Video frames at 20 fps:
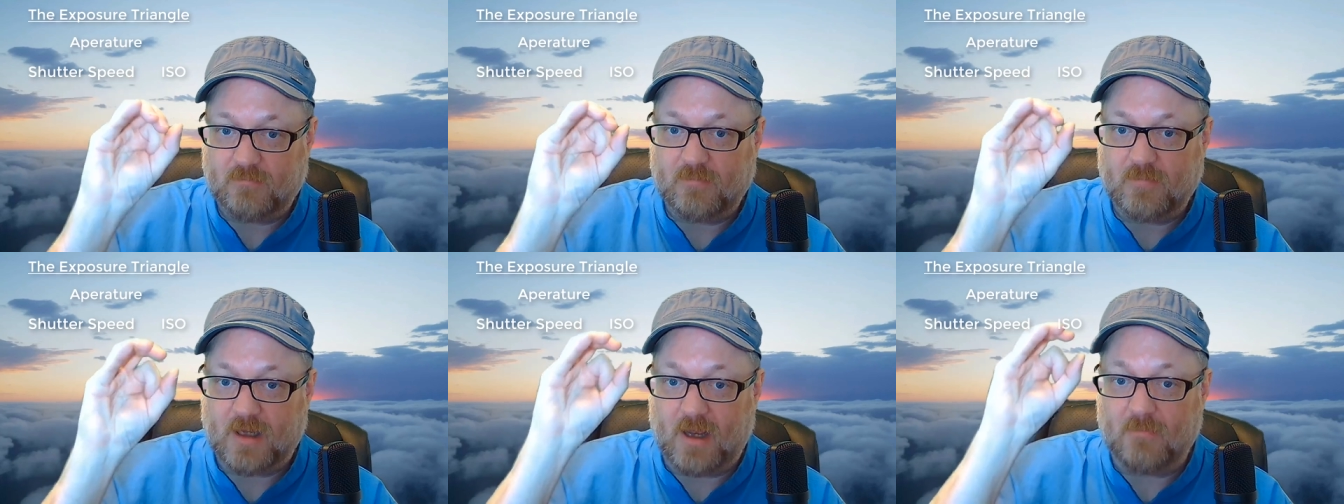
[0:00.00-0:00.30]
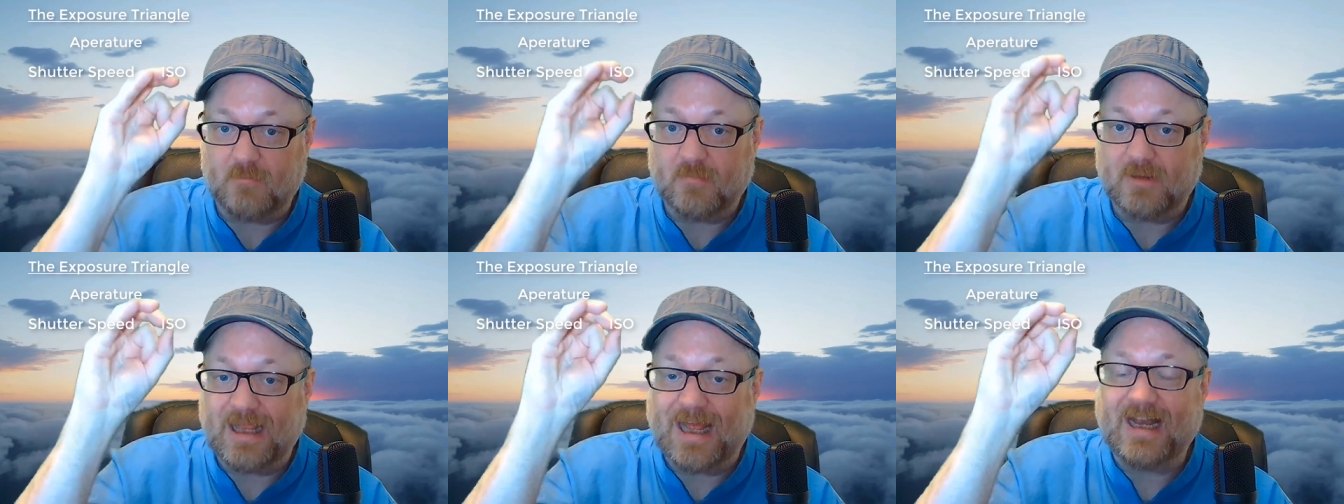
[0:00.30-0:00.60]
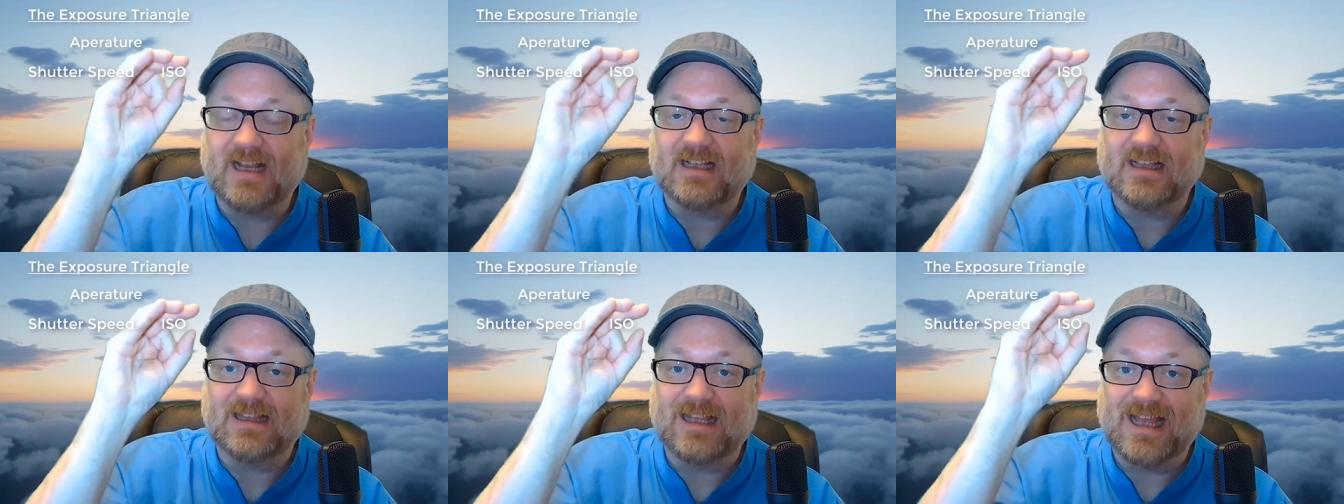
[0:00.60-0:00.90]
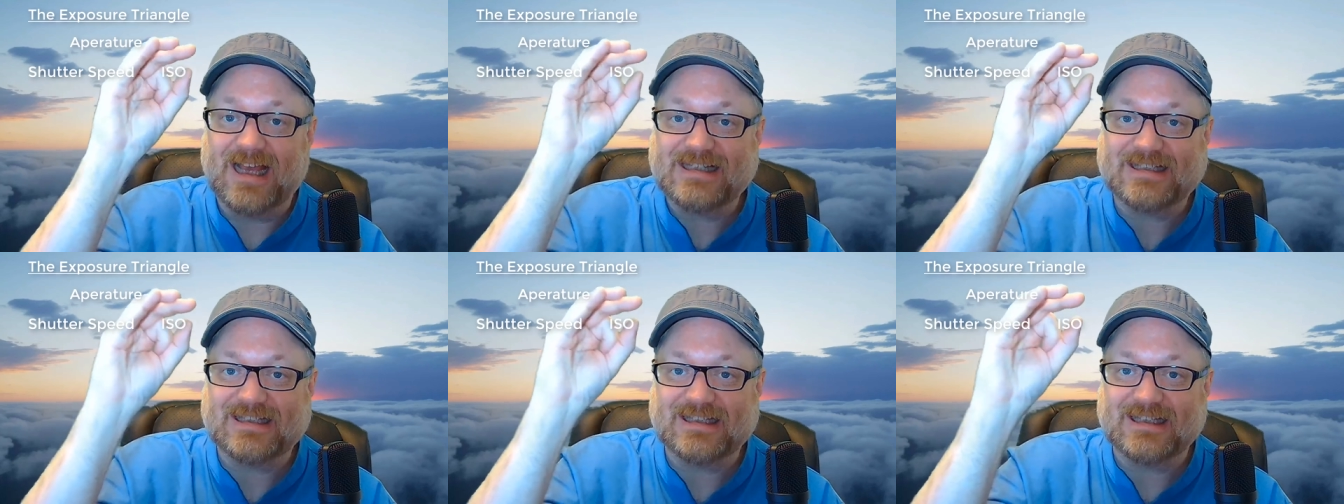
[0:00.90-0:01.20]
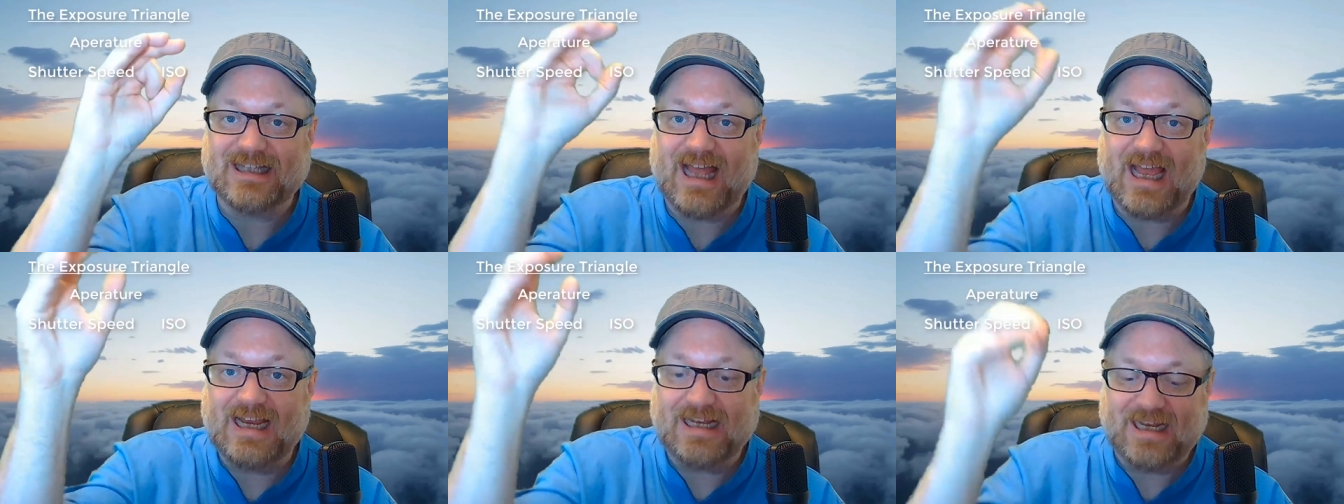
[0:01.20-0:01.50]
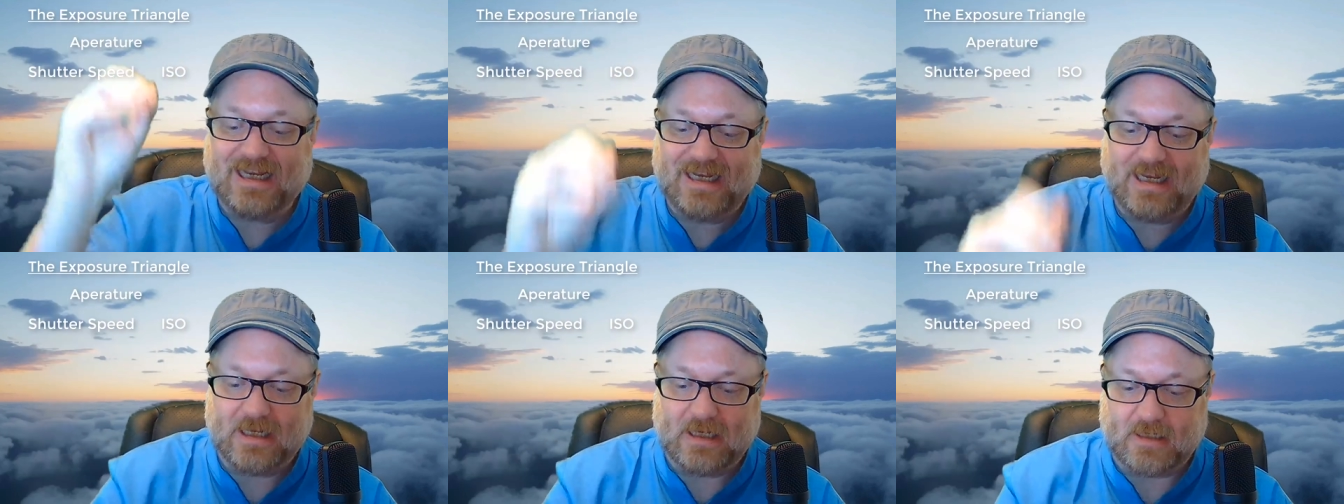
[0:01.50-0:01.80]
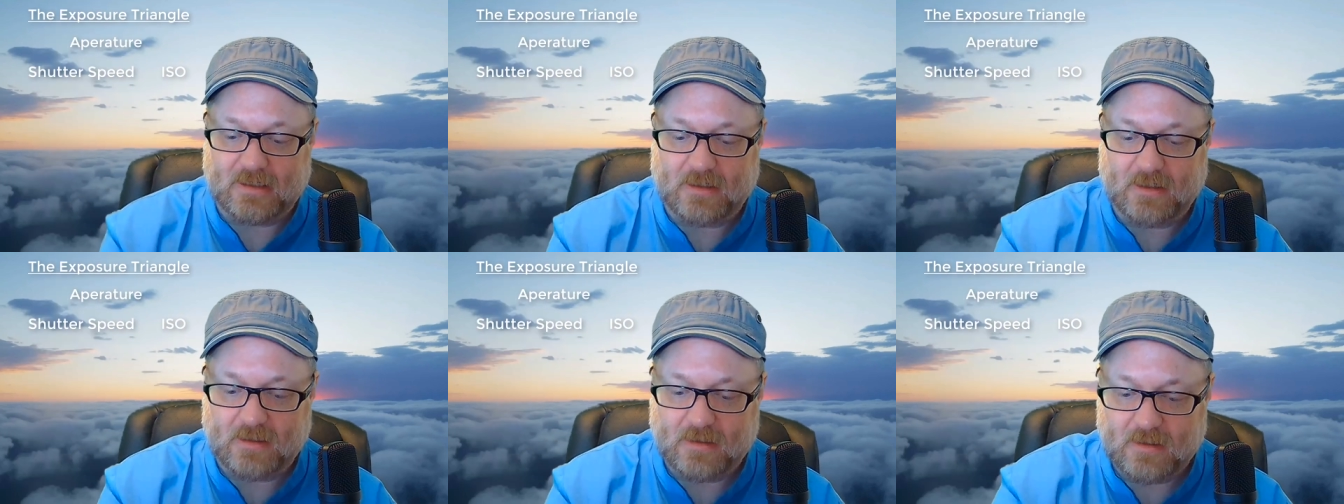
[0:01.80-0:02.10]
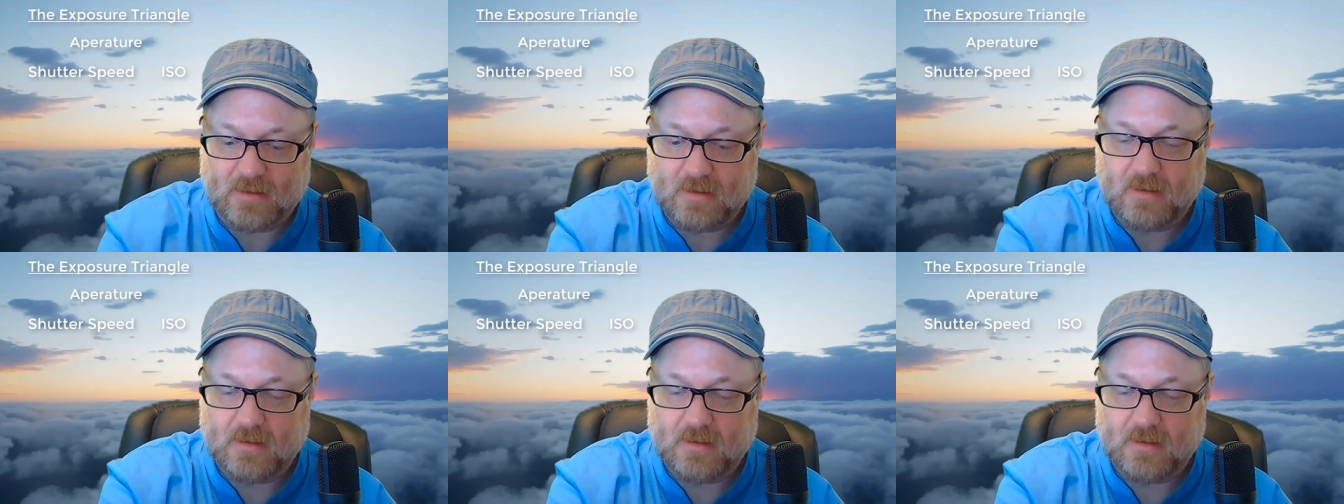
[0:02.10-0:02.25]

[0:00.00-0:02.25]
I'm letting less light in